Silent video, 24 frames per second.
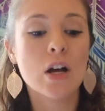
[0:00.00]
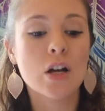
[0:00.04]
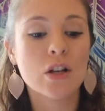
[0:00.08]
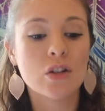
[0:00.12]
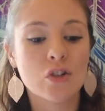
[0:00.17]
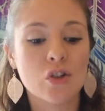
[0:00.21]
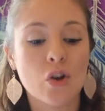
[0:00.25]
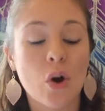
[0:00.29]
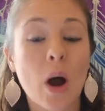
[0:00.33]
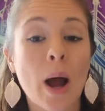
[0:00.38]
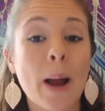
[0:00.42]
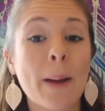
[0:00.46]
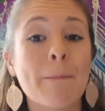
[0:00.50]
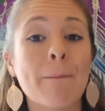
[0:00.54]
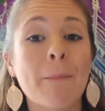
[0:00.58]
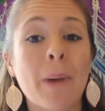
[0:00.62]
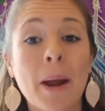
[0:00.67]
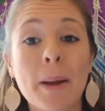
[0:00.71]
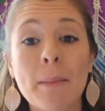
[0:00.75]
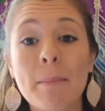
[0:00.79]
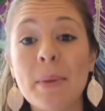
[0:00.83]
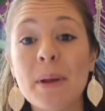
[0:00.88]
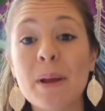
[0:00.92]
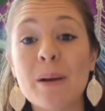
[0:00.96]
so I
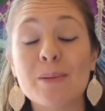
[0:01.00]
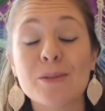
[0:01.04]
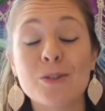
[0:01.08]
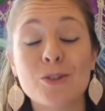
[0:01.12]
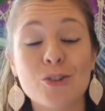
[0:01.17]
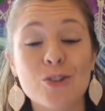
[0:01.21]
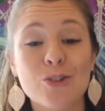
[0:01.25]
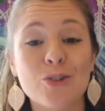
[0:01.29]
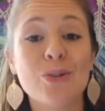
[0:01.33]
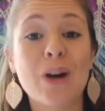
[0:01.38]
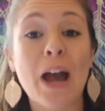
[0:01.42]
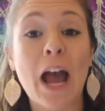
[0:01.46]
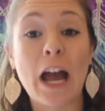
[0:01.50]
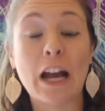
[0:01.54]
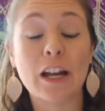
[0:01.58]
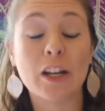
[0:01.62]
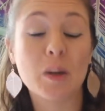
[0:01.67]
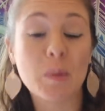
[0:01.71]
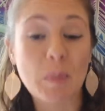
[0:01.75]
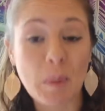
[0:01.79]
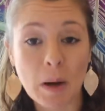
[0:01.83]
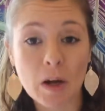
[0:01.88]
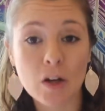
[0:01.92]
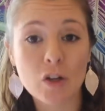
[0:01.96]
might be able to do
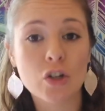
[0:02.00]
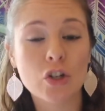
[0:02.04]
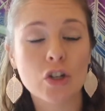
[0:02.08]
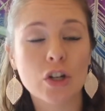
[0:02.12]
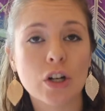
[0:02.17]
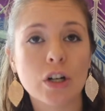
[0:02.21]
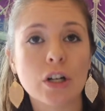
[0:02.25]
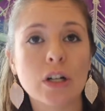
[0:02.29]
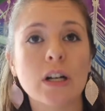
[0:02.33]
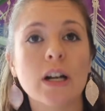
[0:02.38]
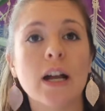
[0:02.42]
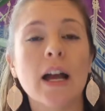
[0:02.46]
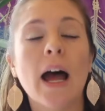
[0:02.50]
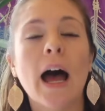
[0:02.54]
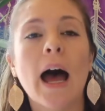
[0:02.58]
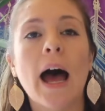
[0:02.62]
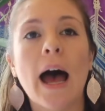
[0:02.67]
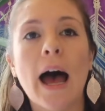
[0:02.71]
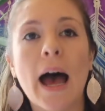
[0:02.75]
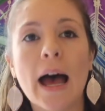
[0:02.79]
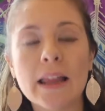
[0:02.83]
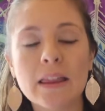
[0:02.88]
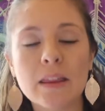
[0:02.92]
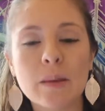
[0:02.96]
acupuncture
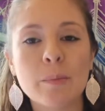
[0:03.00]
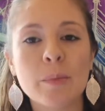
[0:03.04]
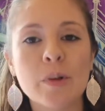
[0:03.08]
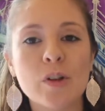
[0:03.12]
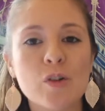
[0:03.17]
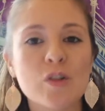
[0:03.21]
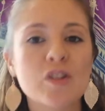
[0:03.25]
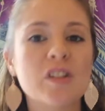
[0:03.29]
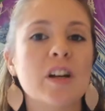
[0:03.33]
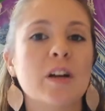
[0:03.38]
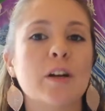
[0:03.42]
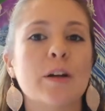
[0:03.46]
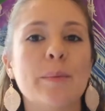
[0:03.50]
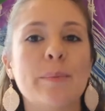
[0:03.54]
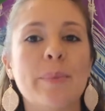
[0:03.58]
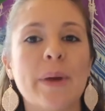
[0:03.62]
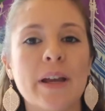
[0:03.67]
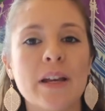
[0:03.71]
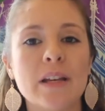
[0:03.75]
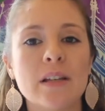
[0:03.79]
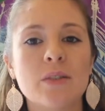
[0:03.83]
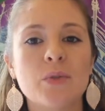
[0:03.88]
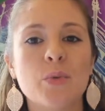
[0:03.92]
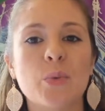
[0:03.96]
at the military
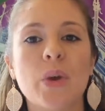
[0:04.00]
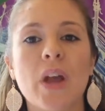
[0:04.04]
base.